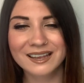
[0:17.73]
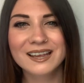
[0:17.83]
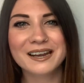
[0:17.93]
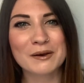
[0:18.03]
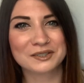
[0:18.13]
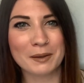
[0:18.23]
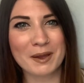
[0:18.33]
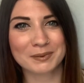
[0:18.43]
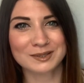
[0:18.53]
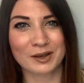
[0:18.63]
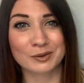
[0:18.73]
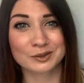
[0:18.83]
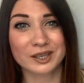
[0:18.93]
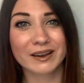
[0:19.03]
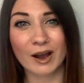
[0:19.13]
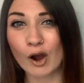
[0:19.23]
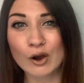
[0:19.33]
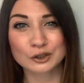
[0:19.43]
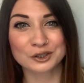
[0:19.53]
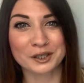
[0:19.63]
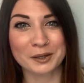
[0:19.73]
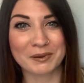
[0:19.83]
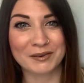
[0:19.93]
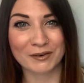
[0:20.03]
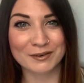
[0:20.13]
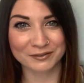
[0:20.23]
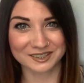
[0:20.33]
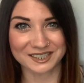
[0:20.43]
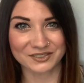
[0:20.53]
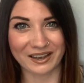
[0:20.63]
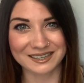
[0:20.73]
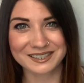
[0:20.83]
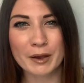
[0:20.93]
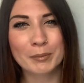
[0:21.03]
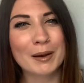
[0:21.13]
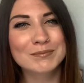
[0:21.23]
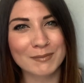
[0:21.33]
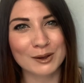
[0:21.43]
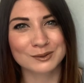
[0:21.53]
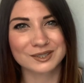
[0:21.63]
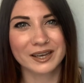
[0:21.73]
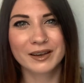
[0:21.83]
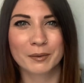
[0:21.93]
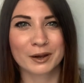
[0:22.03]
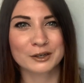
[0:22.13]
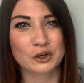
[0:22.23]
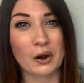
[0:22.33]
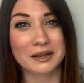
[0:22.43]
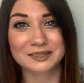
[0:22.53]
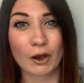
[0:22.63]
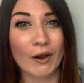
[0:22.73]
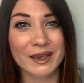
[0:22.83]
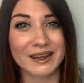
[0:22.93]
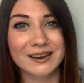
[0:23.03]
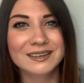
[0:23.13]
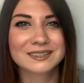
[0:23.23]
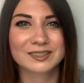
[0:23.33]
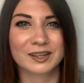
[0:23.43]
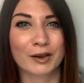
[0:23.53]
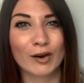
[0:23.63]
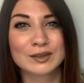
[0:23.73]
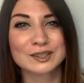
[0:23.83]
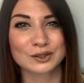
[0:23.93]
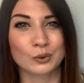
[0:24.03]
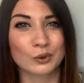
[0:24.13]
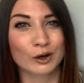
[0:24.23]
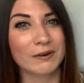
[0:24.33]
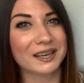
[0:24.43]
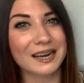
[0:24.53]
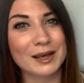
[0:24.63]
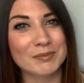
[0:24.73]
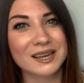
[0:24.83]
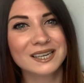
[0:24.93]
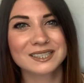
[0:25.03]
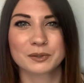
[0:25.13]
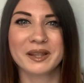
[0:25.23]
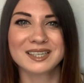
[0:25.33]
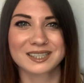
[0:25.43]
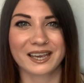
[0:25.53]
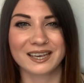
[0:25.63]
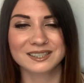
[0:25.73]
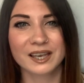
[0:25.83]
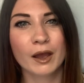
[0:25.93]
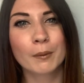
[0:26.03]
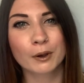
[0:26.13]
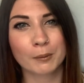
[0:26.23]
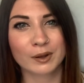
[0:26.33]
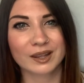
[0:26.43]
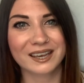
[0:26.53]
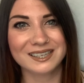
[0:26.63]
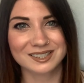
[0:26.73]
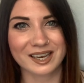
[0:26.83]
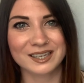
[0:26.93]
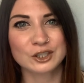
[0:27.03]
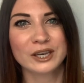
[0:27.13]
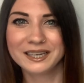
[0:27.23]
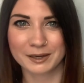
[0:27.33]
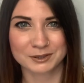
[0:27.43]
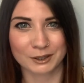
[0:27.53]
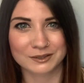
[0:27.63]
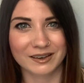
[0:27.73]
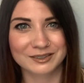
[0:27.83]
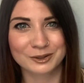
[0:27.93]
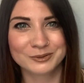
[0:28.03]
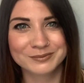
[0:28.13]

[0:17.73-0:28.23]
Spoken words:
Now, some episodes are just going to be fun physics facts, but most I'm going to try and tie in to the current school curriculum. So when that's the case, I'm going to put the key stage in the episode title.